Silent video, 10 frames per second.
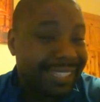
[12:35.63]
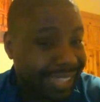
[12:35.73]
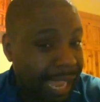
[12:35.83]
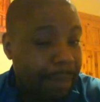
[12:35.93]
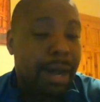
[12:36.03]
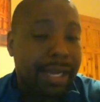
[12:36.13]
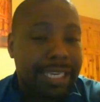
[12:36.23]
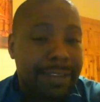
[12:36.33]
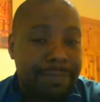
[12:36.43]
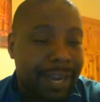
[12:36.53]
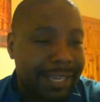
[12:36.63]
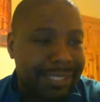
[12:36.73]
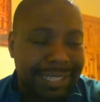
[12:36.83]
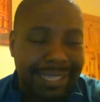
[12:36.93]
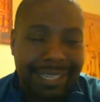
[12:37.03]
That marquee
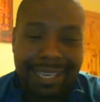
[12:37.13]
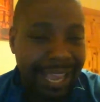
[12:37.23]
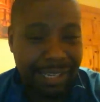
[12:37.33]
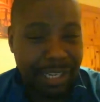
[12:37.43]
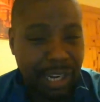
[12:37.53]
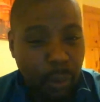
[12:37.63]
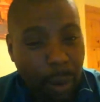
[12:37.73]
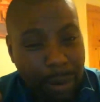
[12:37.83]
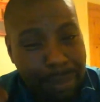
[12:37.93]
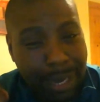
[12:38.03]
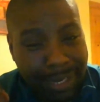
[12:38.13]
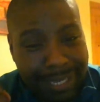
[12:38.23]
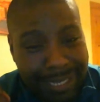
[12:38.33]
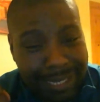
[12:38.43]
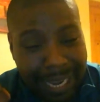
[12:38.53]
fighter has only got 1
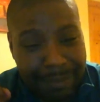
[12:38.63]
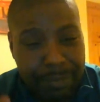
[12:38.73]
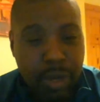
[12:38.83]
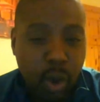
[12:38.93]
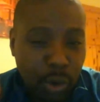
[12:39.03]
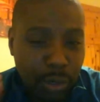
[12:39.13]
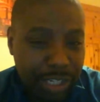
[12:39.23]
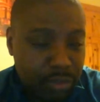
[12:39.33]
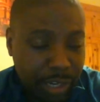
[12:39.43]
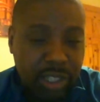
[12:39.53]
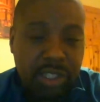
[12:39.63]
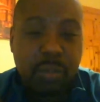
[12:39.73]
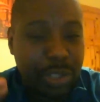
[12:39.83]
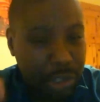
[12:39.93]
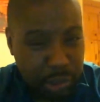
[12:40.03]
marquee name on his
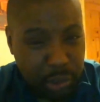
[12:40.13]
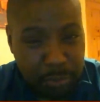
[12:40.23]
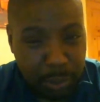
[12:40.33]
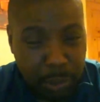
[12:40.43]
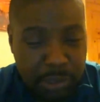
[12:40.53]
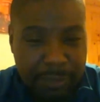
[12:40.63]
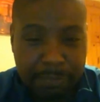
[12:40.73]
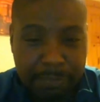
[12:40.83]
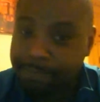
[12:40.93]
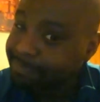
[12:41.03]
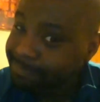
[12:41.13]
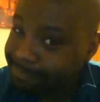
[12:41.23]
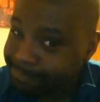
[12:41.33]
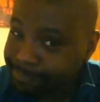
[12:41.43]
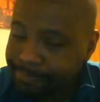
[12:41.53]
record, which is Sean Porter.
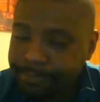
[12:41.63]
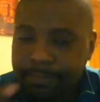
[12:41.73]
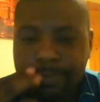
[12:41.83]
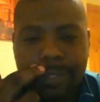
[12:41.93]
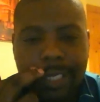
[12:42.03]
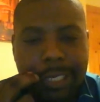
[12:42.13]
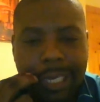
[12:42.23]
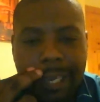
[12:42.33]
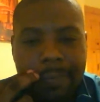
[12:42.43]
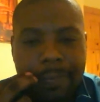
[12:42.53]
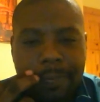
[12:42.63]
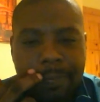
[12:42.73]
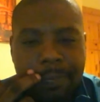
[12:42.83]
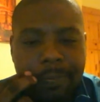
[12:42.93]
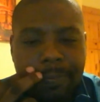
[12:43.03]
Okay.